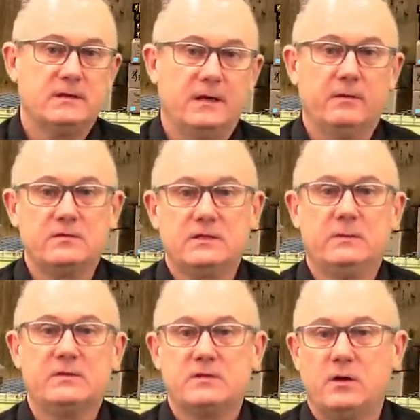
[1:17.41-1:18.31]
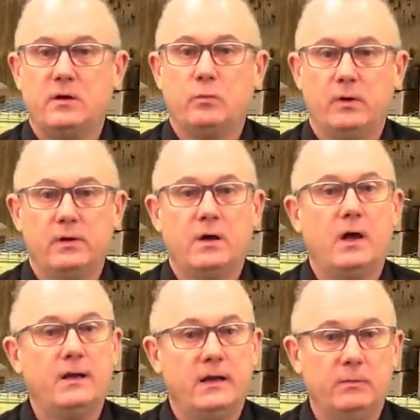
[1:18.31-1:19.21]
and those limits are we're
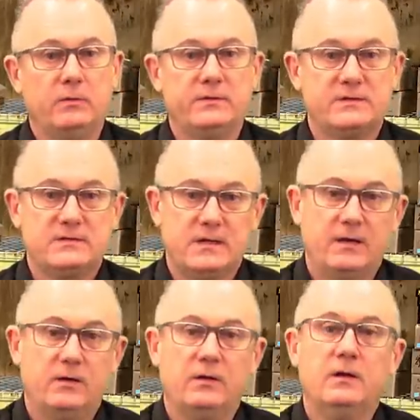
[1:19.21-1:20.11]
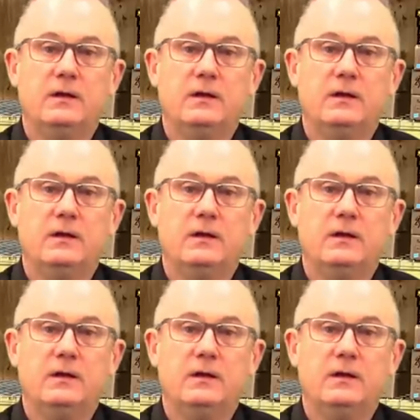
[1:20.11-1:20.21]
not able to sell